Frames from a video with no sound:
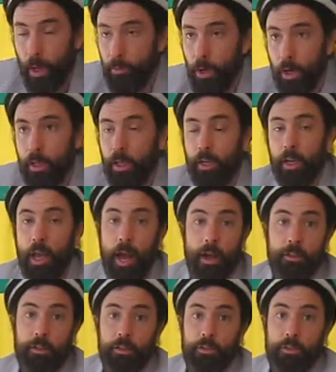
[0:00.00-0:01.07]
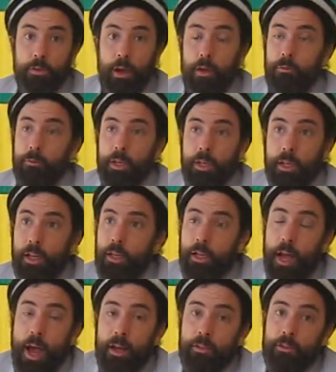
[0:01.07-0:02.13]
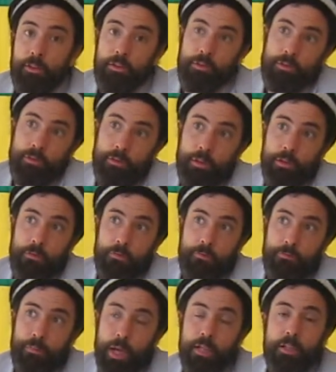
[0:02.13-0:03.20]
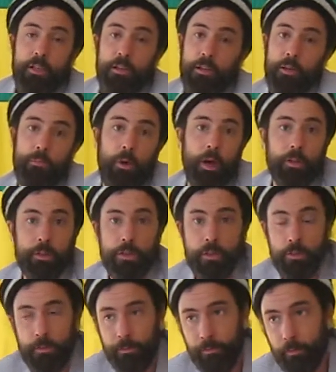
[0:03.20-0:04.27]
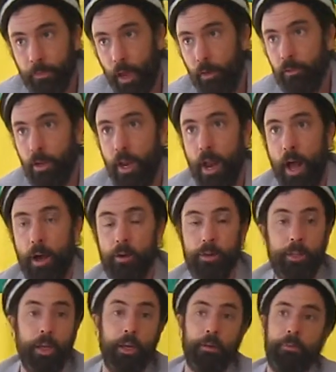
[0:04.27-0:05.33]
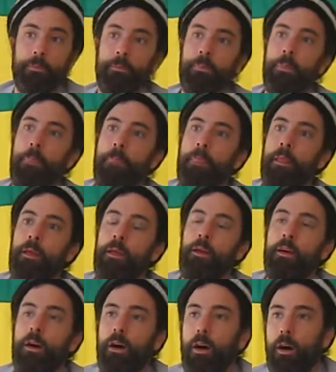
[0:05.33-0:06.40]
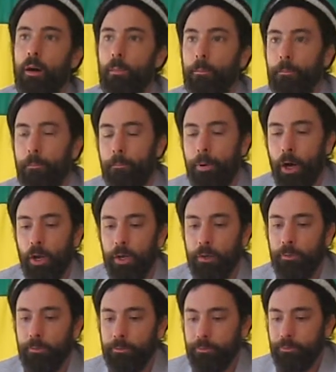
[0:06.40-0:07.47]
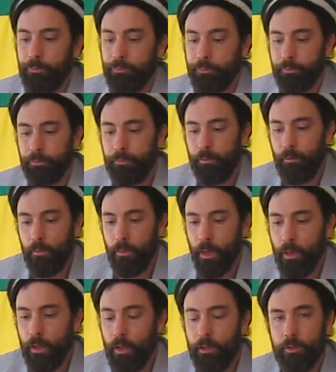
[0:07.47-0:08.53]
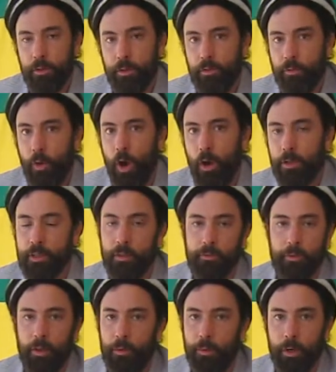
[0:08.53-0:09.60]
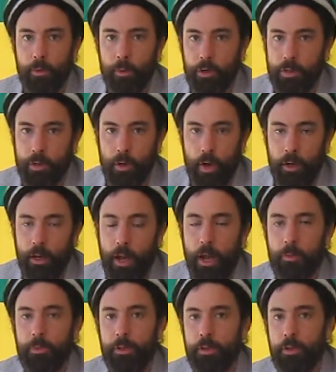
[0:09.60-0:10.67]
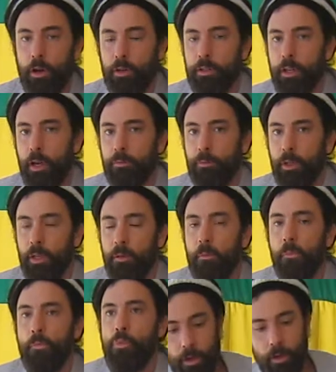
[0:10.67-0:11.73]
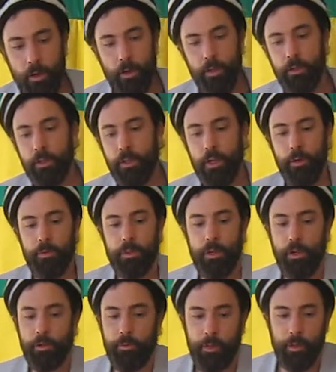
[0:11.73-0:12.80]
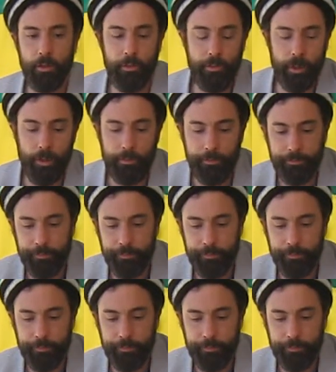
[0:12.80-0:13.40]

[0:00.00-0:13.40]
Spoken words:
I'm not getting hacked into. I've been getting hacked into in basically months, every now and then. But it's as far as, and if anybody wants to know how to hack, please contact me. Today we're talking about Libya.